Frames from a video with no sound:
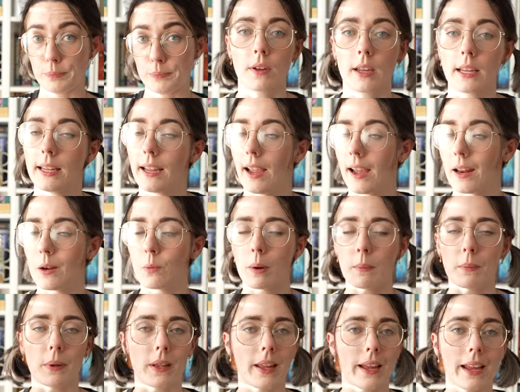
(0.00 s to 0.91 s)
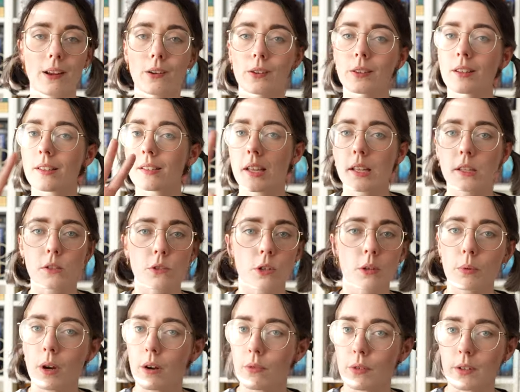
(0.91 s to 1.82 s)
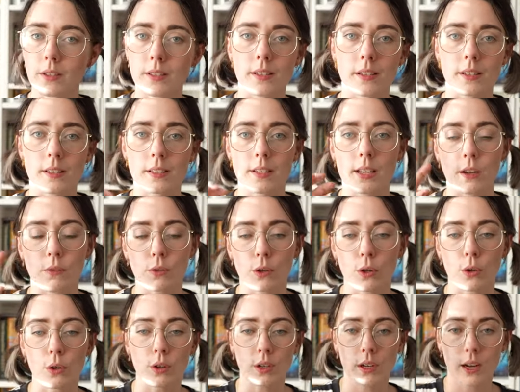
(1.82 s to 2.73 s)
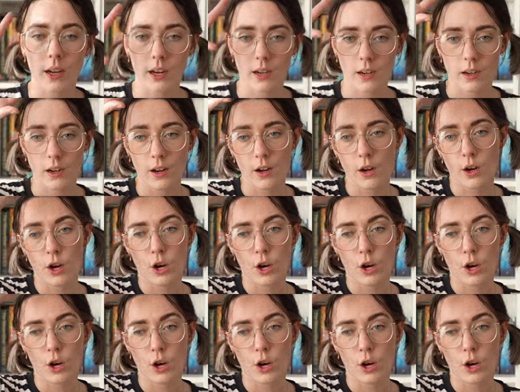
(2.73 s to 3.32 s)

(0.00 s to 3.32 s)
Again, we're playing on the sensory preferences. If you can